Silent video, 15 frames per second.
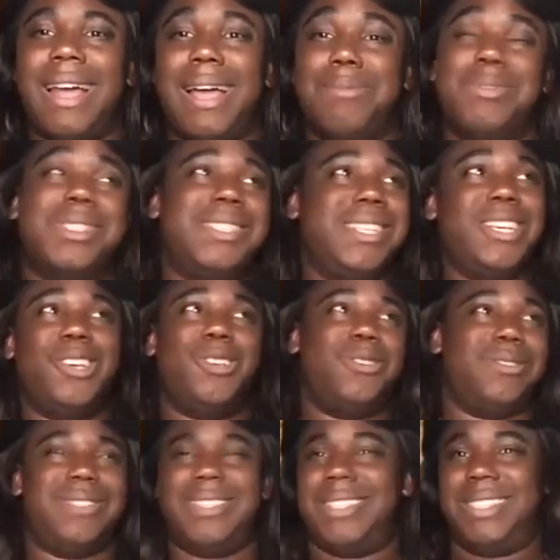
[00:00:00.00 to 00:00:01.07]
I'm still
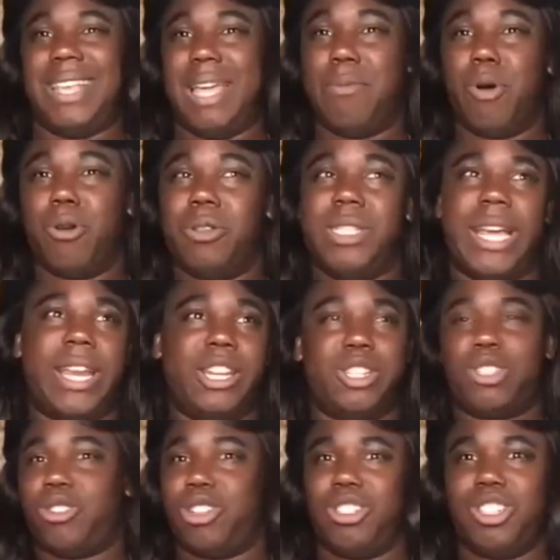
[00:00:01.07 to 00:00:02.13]
the same old Dennis
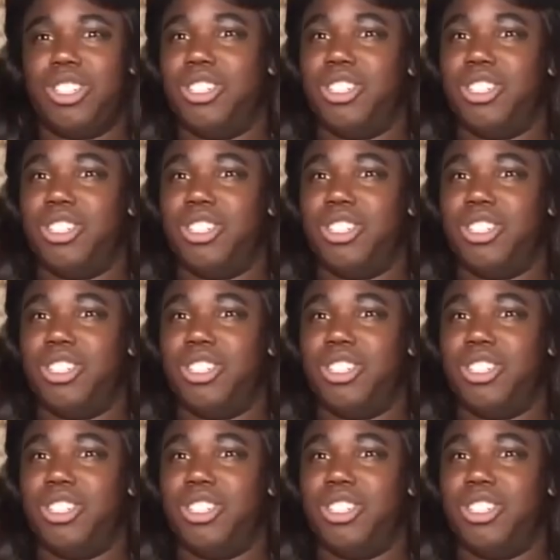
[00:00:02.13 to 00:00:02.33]
Christian